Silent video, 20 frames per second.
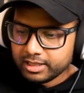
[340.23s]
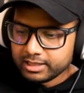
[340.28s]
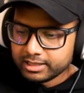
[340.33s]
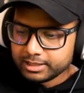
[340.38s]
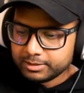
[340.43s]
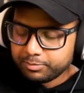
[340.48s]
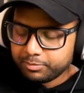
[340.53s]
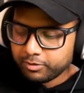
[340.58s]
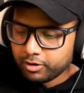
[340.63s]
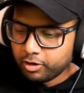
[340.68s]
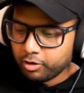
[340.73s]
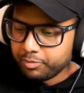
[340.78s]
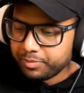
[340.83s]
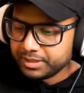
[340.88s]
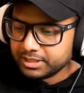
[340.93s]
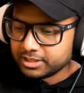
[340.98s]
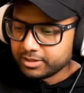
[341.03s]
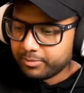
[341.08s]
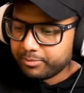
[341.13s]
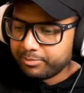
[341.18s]
Let's
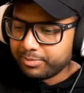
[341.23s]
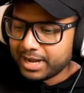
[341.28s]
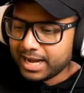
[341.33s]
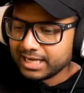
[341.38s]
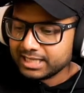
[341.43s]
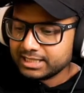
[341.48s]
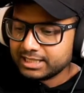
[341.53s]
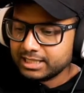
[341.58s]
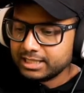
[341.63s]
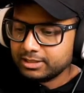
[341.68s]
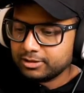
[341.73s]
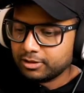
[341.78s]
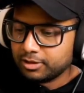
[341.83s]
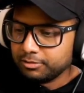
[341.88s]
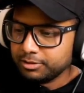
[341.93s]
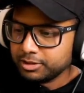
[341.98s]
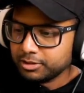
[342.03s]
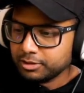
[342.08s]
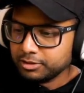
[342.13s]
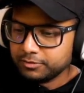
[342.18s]
open some boxes.
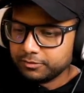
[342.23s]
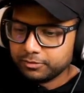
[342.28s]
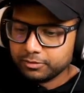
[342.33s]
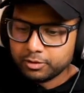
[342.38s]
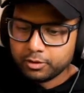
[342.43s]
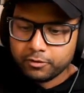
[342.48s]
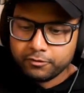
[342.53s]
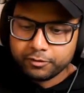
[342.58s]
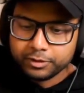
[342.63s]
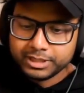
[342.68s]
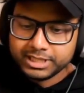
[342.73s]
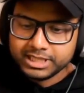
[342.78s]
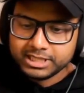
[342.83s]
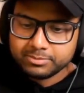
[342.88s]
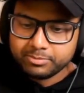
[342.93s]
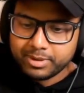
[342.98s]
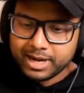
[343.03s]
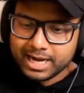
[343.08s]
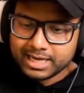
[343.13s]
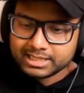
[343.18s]
Always go for these
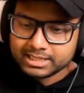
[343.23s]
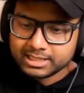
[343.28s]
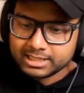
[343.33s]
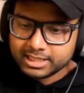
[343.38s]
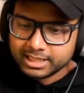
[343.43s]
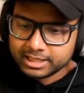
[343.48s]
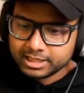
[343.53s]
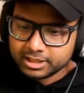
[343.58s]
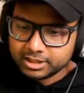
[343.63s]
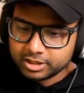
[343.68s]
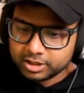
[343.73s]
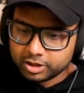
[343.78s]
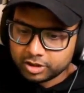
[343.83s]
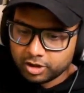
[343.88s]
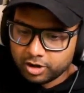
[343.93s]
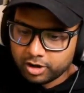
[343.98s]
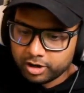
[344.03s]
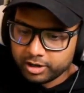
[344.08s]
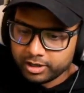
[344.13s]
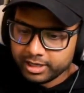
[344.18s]
boxes at the
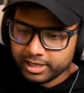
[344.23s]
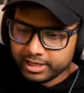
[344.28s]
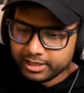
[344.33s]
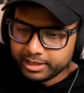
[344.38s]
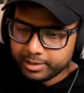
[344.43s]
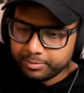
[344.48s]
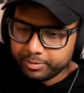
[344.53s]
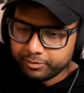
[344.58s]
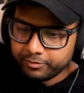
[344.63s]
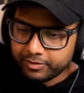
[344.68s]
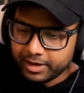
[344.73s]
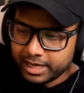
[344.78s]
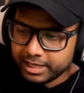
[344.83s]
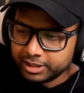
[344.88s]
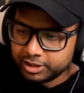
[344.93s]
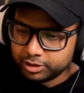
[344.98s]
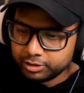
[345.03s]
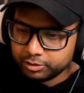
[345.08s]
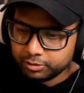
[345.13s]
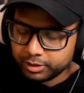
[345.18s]
start. They
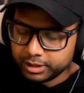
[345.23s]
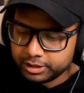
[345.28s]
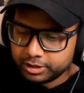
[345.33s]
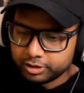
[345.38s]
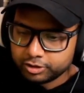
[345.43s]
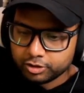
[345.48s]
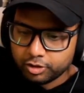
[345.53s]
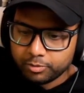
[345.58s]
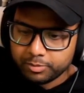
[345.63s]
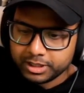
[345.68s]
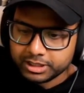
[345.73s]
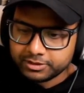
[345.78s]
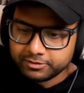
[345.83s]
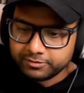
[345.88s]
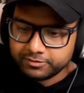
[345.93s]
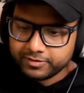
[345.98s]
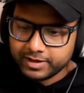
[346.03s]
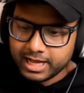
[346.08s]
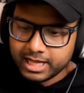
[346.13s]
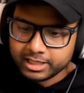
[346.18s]
provide you with so much
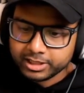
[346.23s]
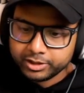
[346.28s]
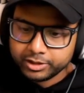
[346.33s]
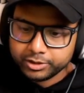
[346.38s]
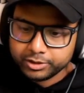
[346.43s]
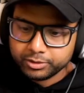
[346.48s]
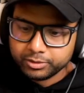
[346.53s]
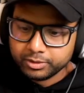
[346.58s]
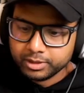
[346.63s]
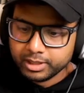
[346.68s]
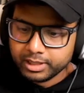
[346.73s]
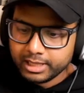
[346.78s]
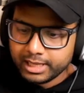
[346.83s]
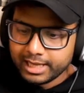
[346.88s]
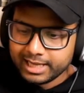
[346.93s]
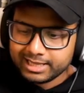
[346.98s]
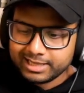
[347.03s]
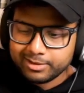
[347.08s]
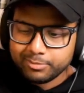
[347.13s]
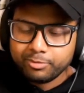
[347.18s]
value
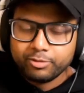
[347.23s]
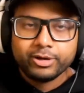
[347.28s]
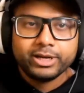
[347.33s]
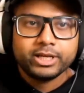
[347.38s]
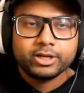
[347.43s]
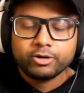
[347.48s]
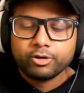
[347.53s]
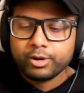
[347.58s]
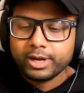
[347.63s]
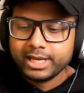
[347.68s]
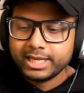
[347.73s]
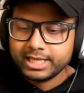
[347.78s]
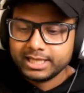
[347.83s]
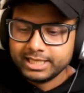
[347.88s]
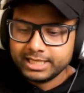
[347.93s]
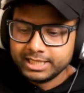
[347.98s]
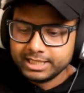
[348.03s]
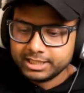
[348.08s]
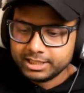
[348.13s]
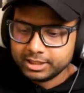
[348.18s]
and they're pretty quick and
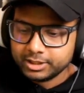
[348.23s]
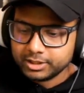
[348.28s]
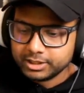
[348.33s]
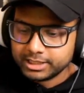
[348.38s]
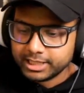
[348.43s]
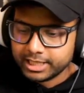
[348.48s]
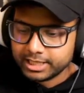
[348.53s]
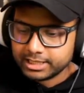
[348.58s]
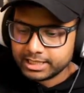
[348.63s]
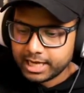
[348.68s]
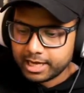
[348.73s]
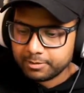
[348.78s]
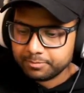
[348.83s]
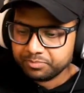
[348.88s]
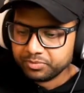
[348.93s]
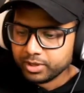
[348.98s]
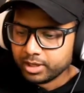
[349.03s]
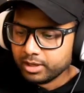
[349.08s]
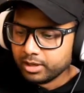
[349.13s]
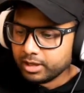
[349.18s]
easy to take down.
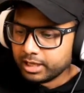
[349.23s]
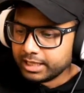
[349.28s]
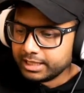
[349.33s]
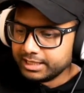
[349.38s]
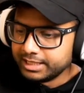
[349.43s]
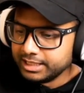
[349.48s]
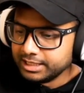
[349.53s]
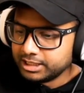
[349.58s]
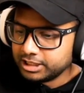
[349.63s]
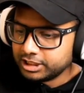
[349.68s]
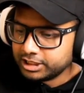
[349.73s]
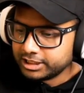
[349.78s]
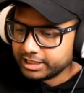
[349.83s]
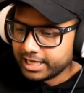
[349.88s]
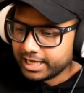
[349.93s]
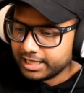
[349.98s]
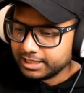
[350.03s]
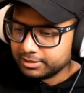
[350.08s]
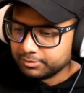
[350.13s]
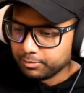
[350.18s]
In these
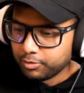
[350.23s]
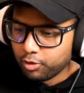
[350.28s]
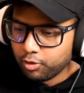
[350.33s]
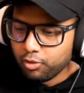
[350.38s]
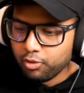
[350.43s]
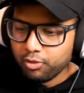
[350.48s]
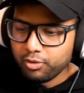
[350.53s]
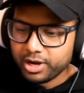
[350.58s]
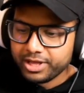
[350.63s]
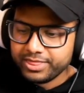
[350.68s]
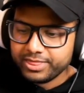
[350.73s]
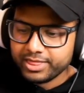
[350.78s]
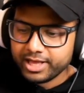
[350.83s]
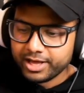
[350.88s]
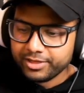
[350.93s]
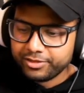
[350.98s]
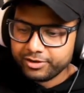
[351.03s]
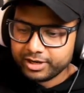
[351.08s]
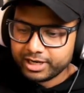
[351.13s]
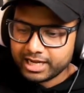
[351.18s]
chests, oh,
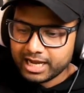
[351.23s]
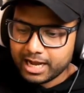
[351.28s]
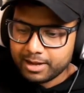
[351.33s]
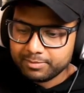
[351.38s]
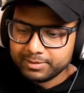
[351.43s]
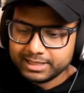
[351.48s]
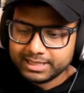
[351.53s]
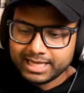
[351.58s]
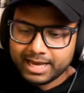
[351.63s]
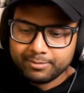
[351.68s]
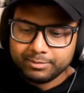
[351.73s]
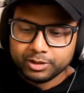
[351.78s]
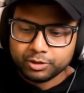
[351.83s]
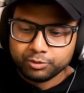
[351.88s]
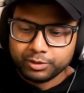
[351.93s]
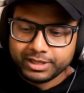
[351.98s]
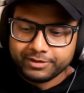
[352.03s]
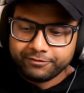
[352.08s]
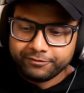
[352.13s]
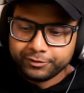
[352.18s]
another goblin. That means
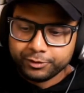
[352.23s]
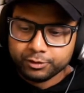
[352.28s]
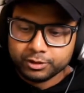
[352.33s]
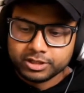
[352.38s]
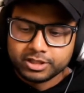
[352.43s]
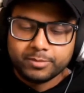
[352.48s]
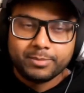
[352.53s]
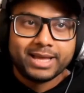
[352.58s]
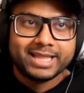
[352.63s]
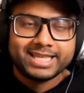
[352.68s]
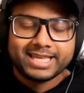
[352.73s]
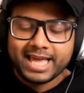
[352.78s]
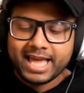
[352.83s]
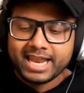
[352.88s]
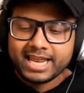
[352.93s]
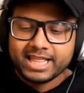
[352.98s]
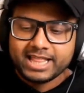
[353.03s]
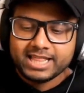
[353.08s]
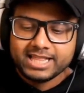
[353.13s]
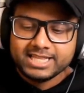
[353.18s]
we infuse them and get
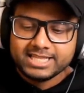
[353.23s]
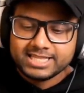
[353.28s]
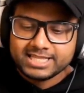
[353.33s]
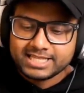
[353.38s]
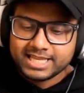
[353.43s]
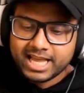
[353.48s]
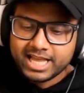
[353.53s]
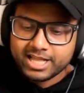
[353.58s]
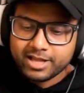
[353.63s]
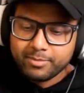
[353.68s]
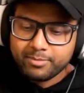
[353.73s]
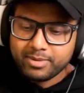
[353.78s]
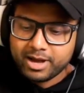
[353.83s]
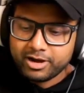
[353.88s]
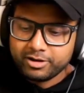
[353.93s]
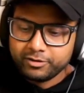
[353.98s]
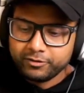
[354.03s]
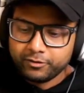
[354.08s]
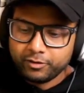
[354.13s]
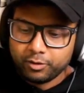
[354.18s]
an insane
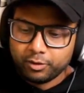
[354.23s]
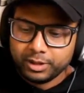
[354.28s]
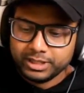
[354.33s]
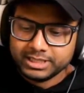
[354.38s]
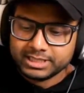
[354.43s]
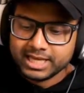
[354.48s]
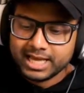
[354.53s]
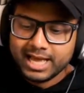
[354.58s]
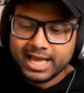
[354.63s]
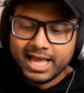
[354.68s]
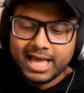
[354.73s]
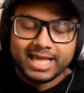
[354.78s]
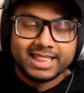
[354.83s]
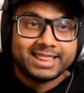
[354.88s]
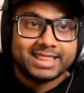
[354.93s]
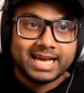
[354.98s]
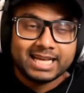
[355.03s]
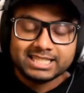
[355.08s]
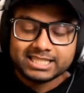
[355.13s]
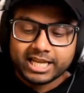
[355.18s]
amount of coins. And
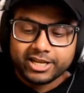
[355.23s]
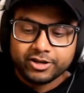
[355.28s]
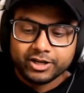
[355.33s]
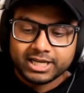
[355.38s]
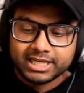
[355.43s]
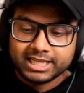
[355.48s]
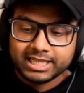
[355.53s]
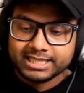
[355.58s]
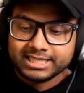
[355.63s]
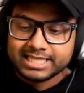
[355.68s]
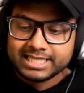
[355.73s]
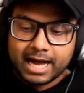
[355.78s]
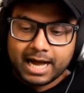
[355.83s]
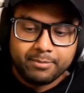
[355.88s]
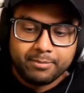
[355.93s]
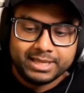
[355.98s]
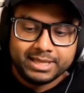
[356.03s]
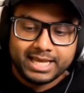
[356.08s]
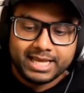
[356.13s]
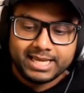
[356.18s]
that's how you're going to
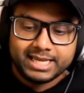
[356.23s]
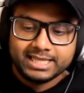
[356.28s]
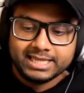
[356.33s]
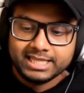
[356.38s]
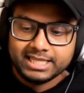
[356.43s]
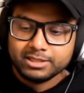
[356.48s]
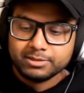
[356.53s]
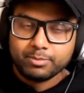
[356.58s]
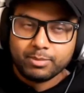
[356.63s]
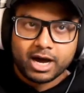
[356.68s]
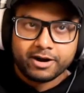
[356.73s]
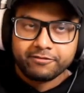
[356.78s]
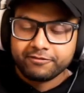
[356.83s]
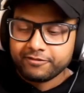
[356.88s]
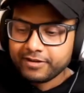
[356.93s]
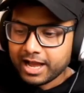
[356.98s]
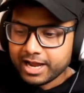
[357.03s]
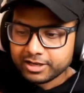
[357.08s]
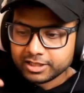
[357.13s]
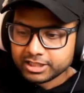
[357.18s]
dominate in these
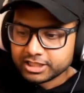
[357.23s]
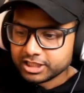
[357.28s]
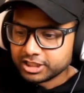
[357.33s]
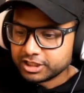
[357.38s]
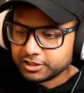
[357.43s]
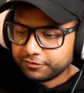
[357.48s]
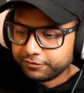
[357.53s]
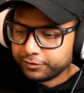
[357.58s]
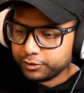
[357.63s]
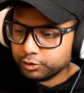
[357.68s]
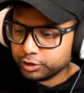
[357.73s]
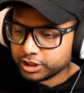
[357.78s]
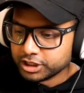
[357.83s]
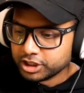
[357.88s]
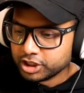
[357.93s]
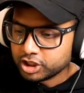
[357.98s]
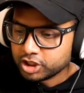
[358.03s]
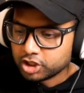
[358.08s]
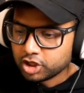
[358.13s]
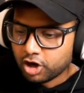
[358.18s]
modifiers such as Fusion
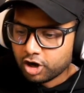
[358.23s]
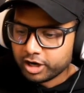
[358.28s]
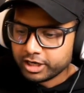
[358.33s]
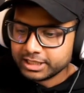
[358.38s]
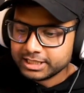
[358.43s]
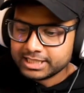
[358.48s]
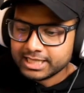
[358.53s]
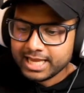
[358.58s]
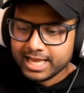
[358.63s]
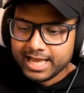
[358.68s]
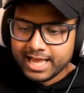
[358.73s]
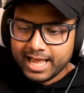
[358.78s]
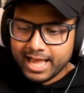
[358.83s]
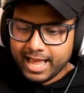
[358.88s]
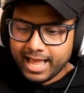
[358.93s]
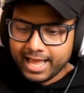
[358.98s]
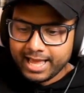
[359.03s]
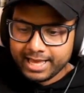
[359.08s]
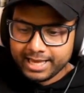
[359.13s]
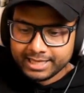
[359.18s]
Start
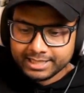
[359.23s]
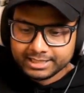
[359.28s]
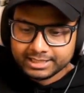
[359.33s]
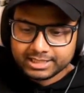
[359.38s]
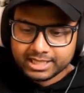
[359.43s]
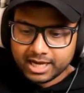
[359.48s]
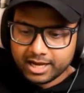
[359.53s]
and